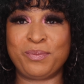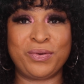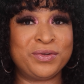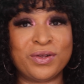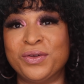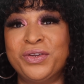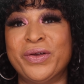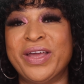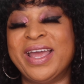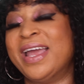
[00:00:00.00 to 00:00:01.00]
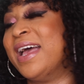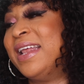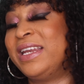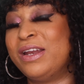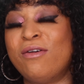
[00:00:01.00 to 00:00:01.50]
put on your hair
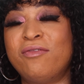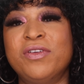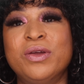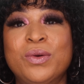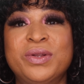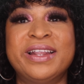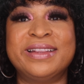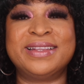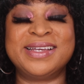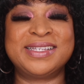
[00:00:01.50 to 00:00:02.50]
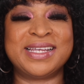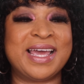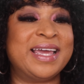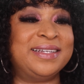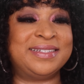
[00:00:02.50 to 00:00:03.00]
and then off you go then this
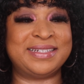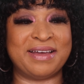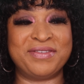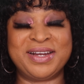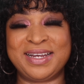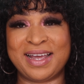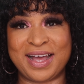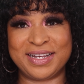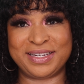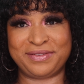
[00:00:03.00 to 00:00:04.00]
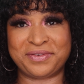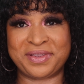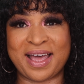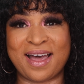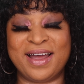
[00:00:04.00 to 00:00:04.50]
air is definitely handy for
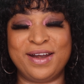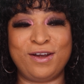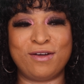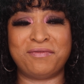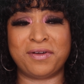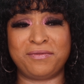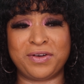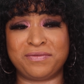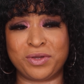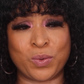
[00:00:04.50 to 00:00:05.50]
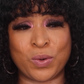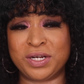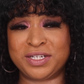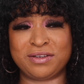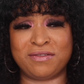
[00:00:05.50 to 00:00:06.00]
that i love love love the
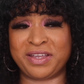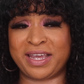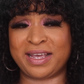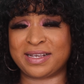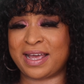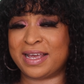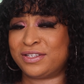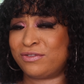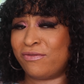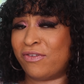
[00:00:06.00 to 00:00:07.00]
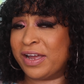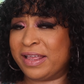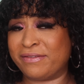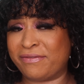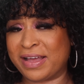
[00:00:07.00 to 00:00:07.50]
quality of the air, guys don't
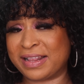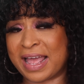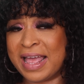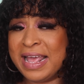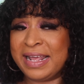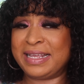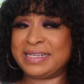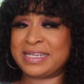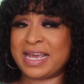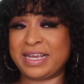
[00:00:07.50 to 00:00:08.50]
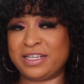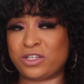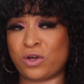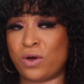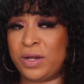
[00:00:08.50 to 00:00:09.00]
forget the fact that this air
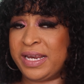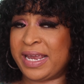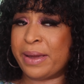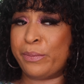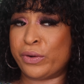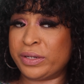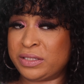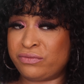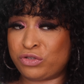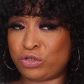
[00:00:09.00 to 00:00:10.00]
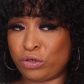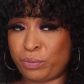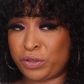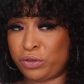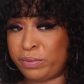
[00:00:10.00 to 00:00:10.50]
is curly air, but it's
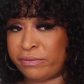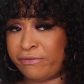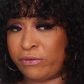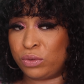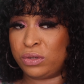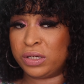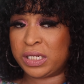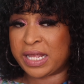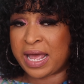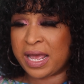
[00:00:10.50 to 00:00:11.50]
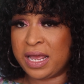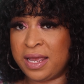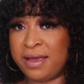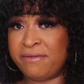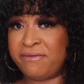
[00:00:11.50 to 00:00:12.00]
super duper full look at that
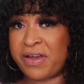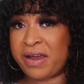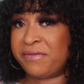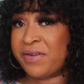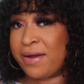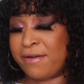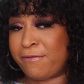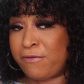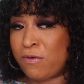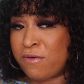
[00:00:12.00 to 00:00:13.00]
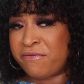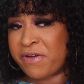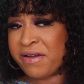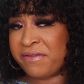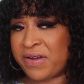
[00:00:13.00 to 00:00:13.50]
very very full
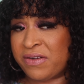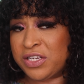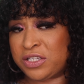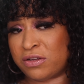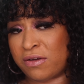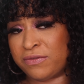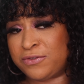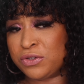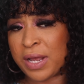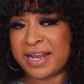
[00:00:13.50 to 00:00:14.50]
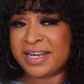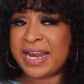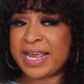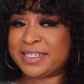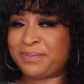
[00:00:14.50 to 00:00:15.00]
very very soft i
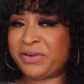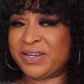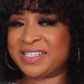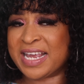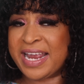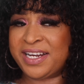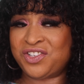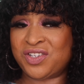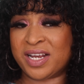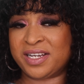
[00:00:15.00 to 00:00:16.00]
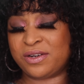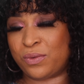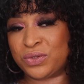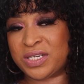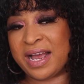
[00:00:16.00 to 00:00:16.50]
didn't experience any shedding
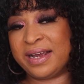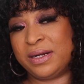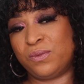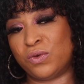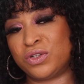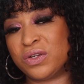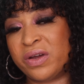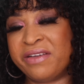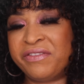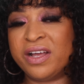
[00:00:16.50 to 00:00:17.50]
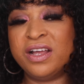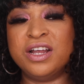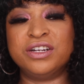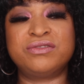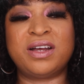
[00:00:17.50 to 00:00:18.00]
or tangling whatsoever
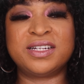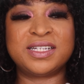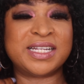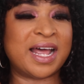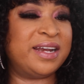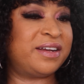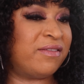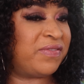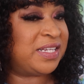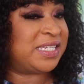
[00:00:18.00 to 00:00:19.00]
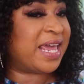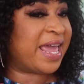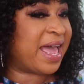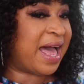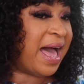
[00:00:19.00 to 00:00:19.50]
throughout the styling of this
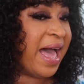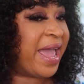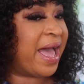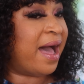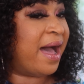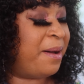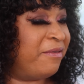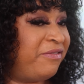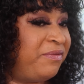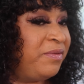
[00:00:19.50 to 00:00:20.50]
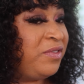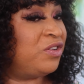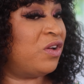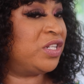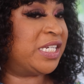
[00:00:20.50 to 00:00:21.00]
air. i have
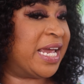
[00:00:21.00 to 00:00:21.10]
not